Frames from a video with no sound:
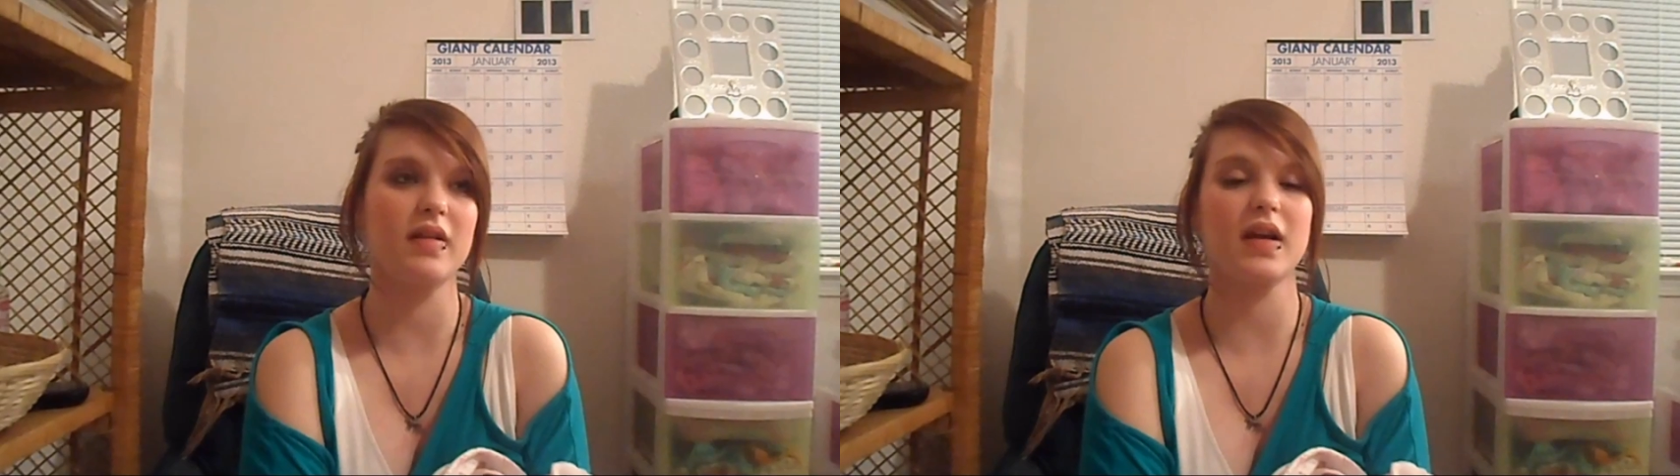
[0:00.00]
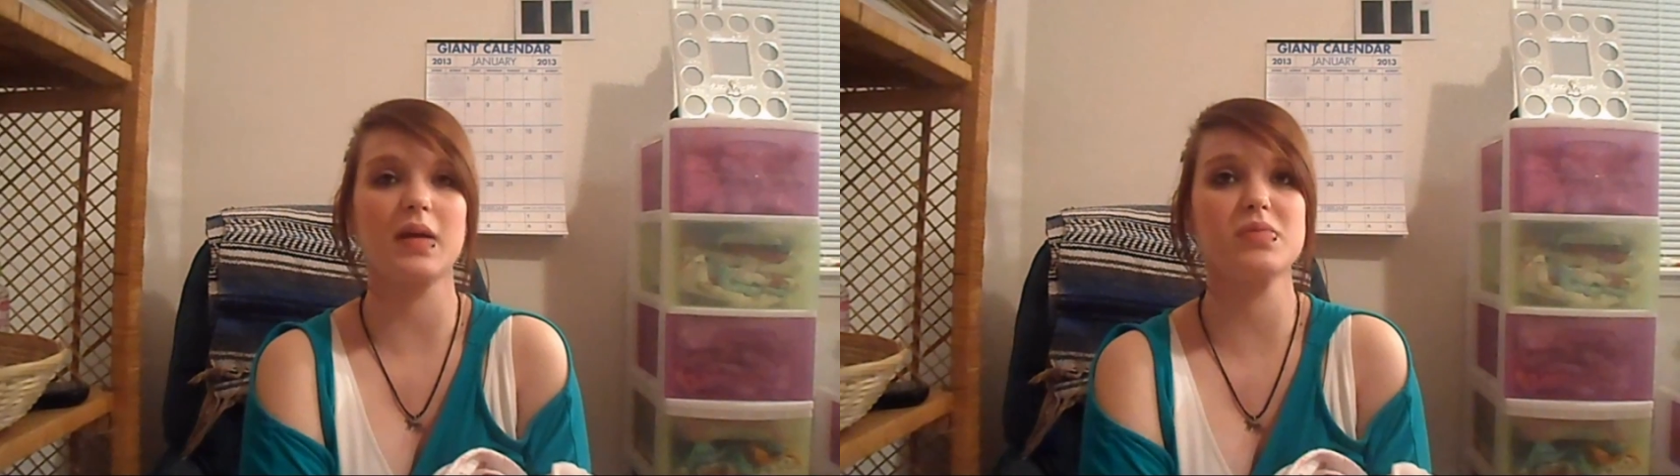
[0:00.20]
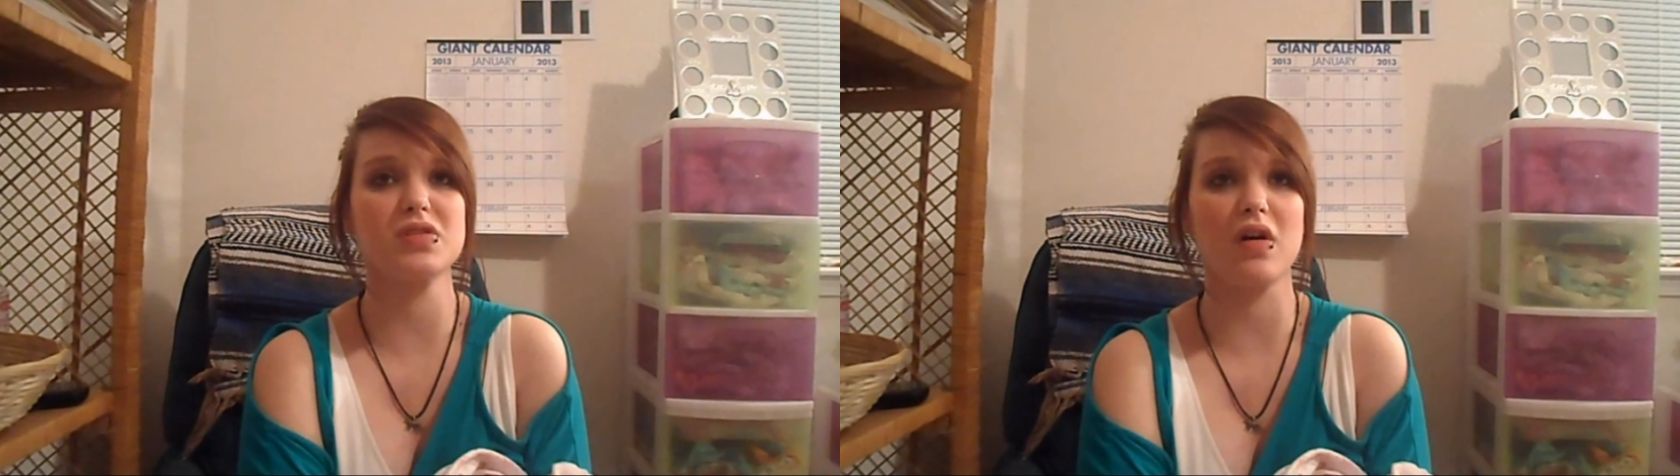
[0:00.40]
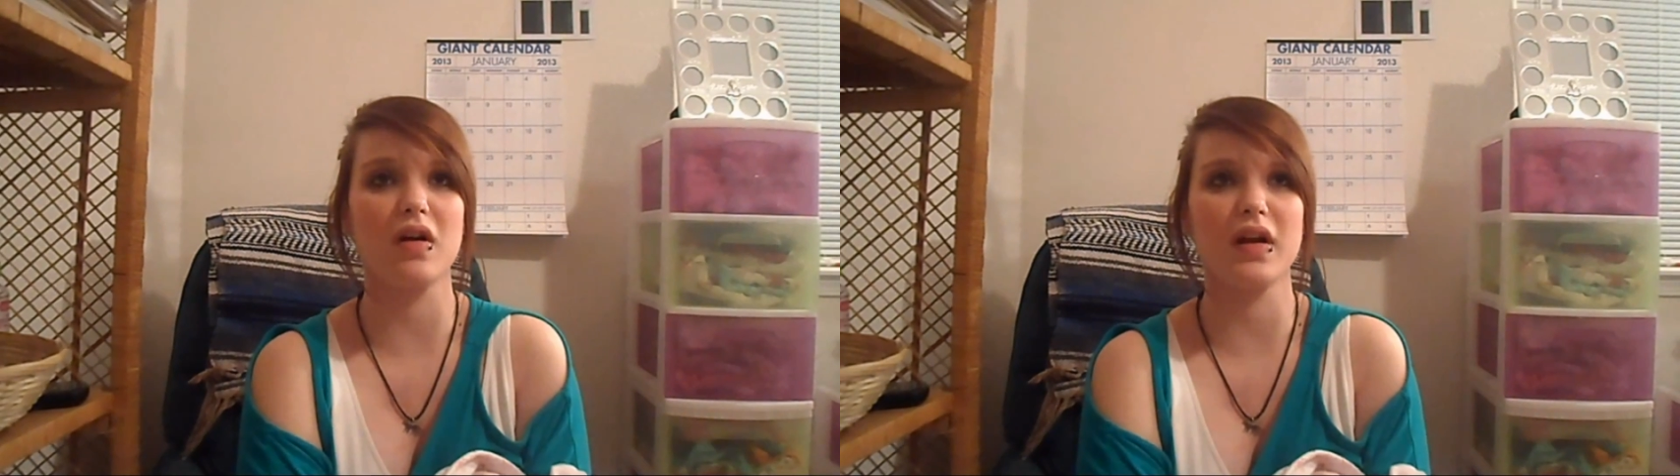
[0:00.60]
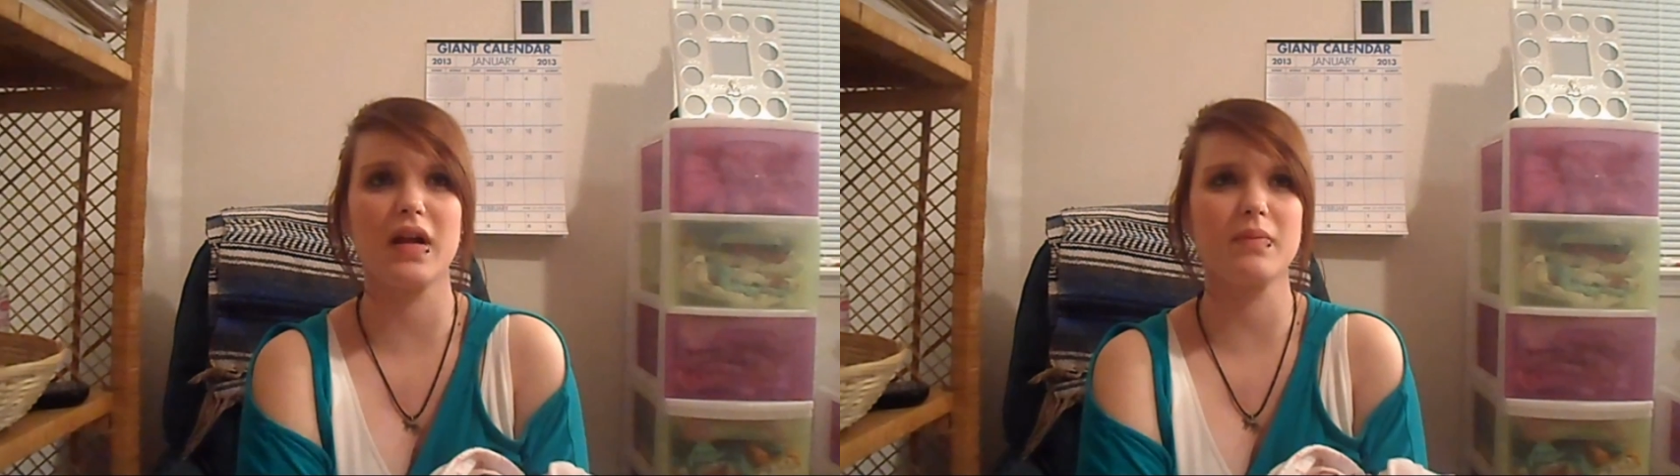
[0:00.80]
like, I'm
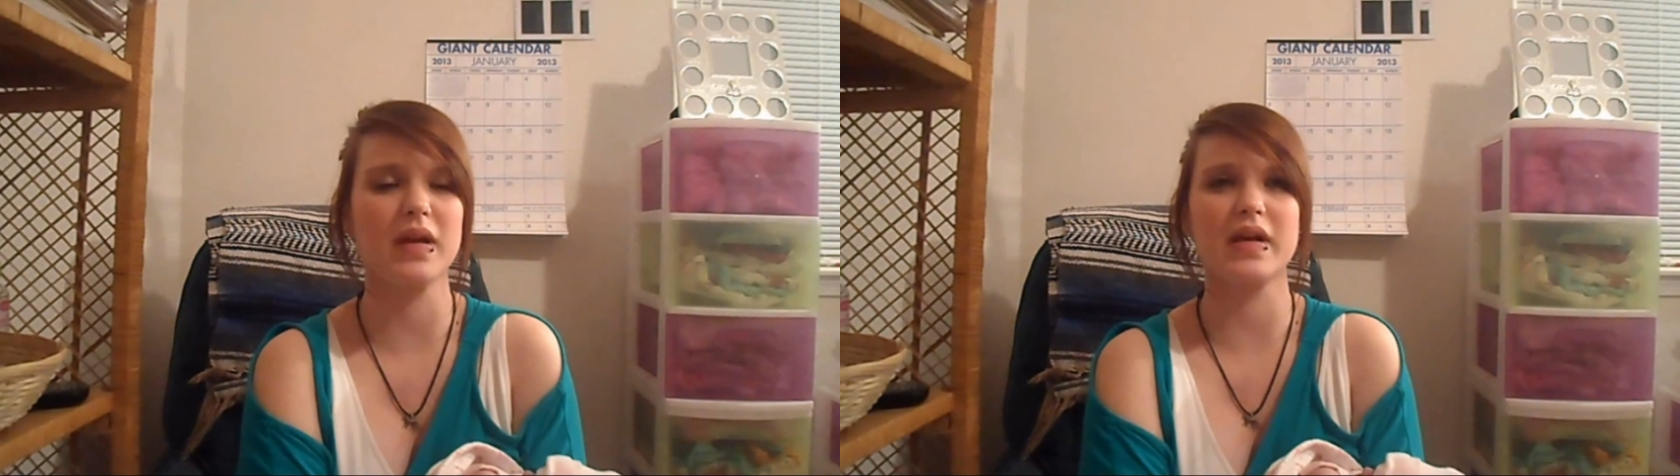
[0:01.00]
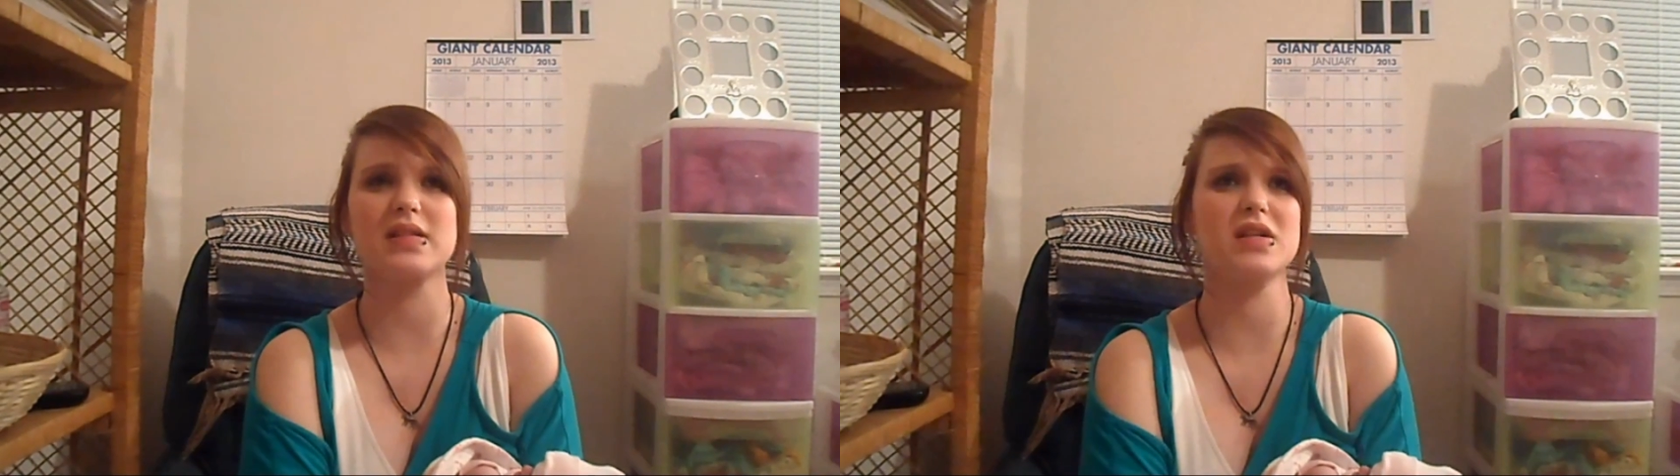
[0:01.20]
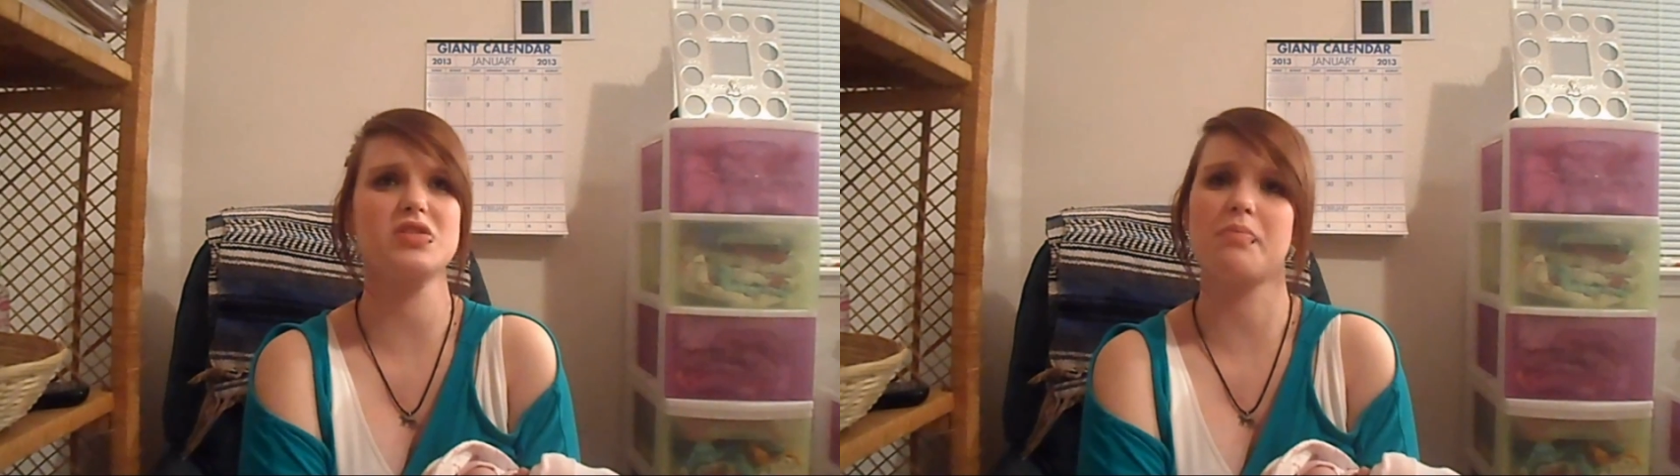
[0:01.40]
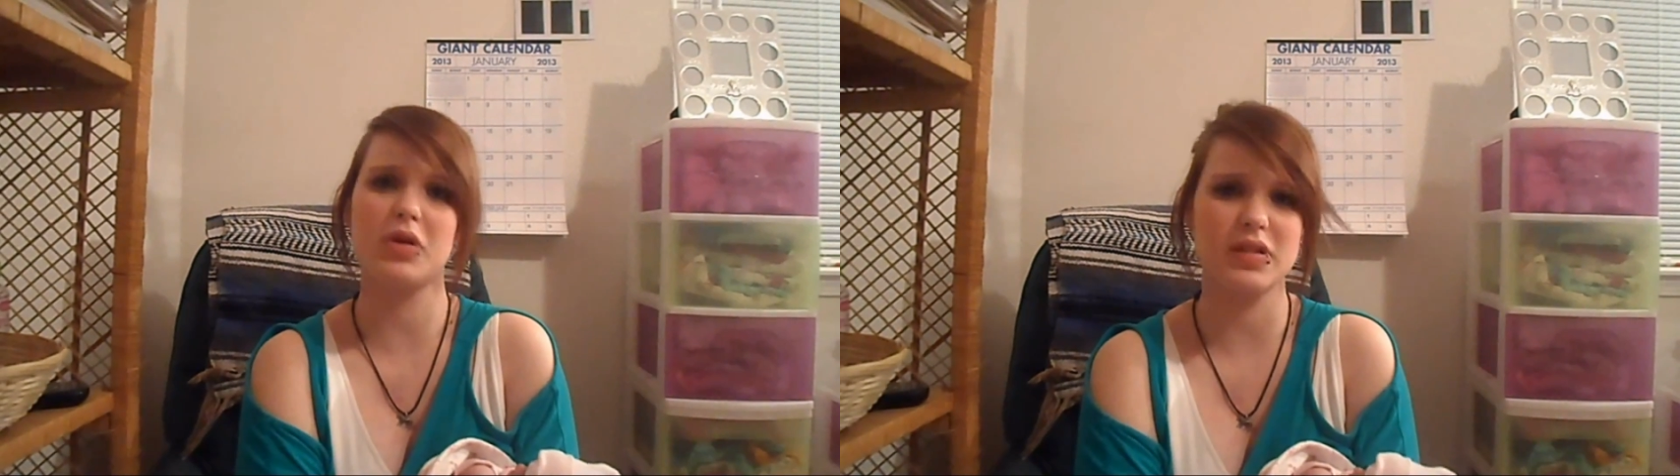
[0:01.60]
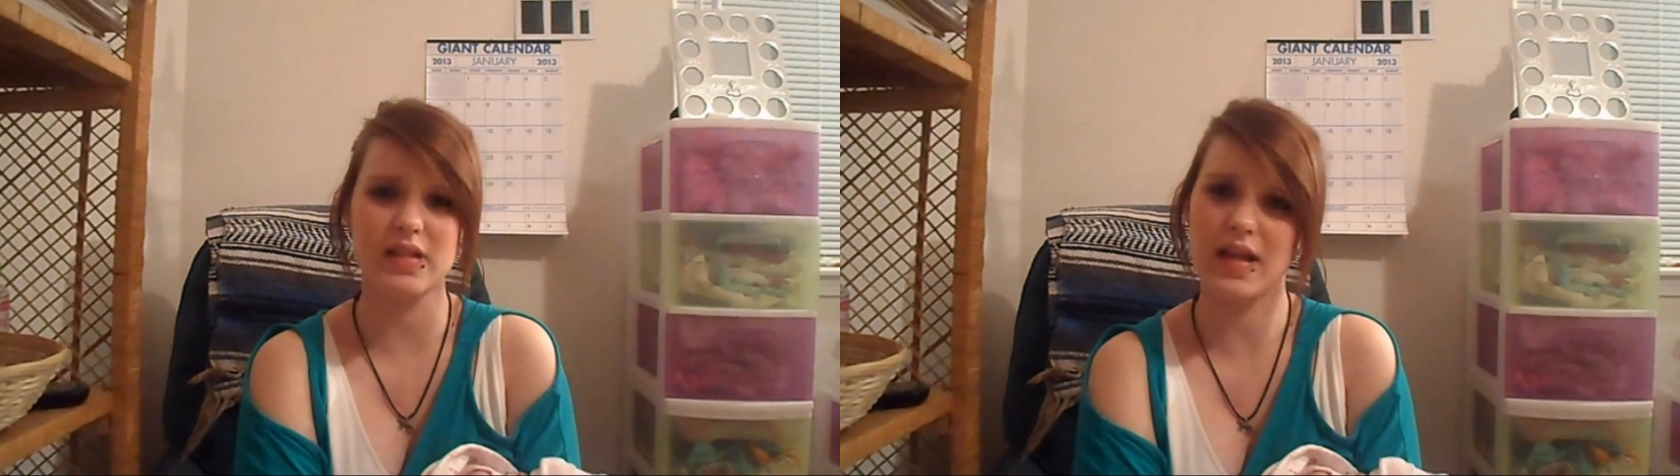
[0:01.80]
sorry I'm being such a
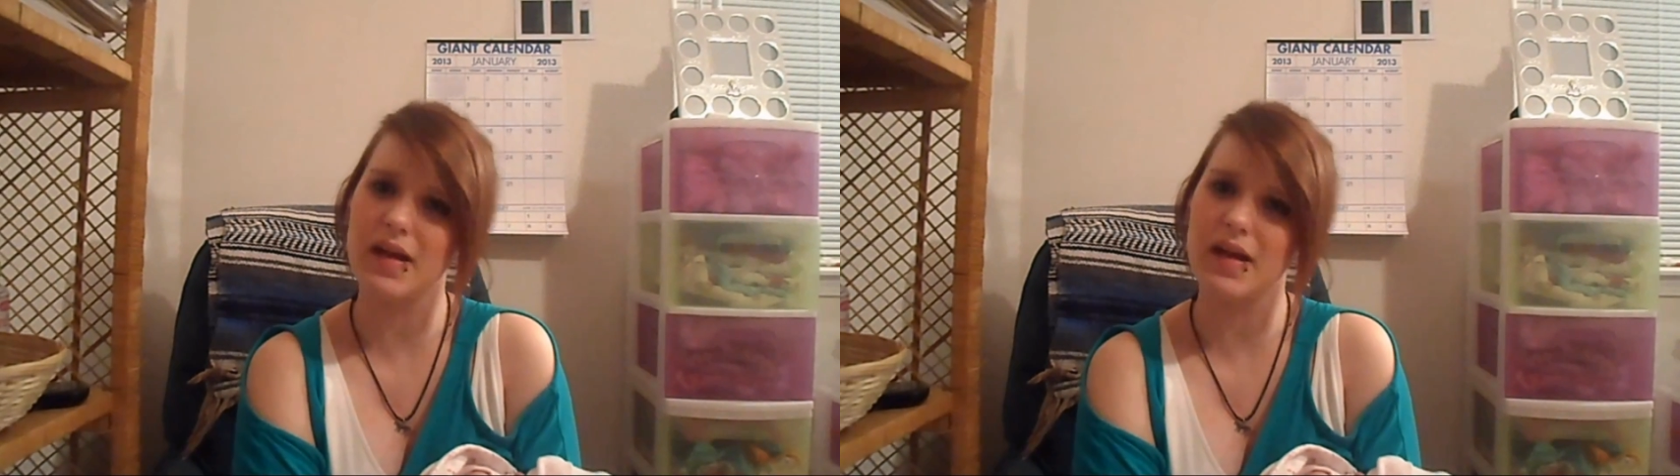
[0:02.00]
pussy.